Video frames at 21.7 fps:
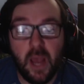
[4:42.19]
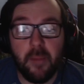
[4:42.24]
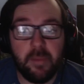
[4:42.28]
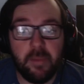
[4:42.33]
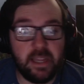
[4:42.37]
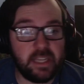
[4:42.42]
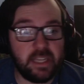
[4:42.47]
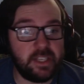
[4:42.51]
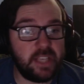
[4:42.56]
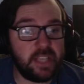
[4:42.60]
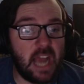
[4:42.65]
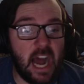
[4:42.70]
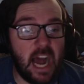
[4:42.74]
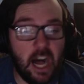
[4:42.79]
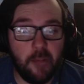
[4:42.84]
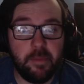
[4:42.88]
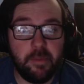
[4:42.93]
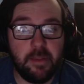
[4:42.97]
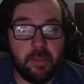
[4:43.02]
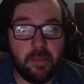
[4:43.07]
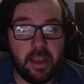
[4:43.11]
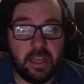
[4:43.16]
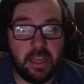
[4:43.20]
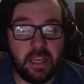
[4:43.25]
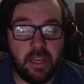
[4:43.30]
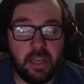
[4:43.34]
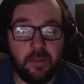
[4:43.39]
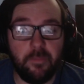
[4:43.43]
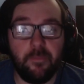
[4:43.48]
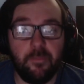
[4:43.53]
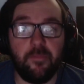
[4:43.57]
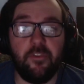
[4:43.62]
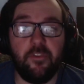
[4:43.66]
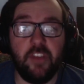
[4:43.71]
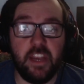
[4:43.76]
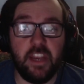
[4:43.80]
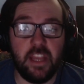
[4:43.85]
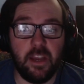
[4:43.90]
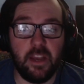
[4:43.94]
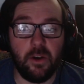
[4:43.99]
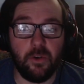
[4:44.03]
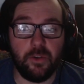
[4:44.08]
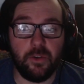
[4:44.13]
because I'll be making
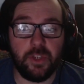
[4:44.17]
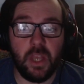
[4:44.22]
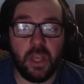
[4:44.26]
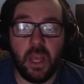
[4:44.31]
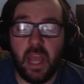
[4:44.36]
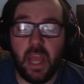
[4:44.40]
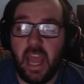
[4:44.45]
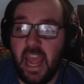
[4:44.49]
videos